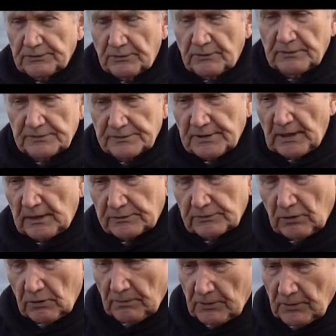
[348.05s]
during this
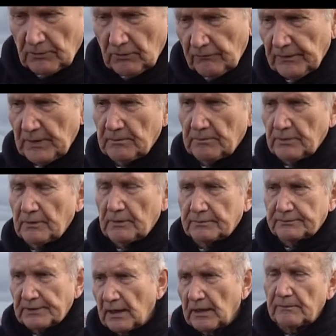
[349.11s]
October November
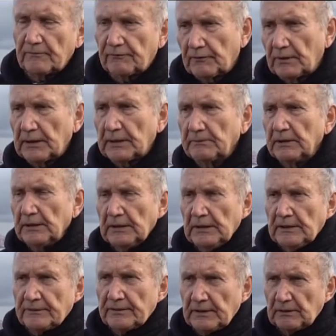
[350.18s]
timeframe,
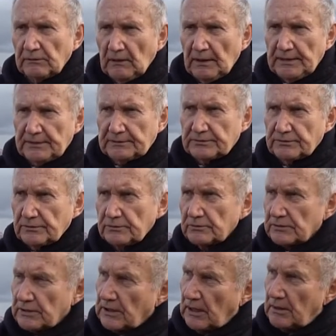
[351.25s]
they like
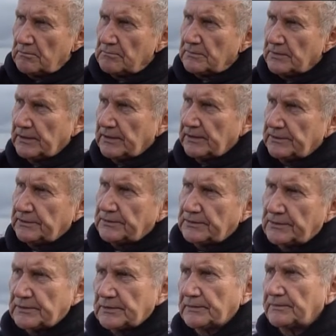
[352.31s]
to come into
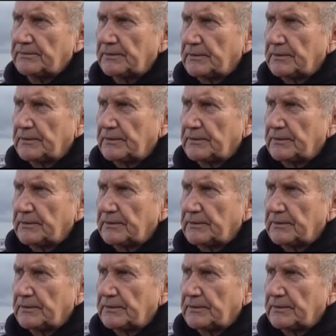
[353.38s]
the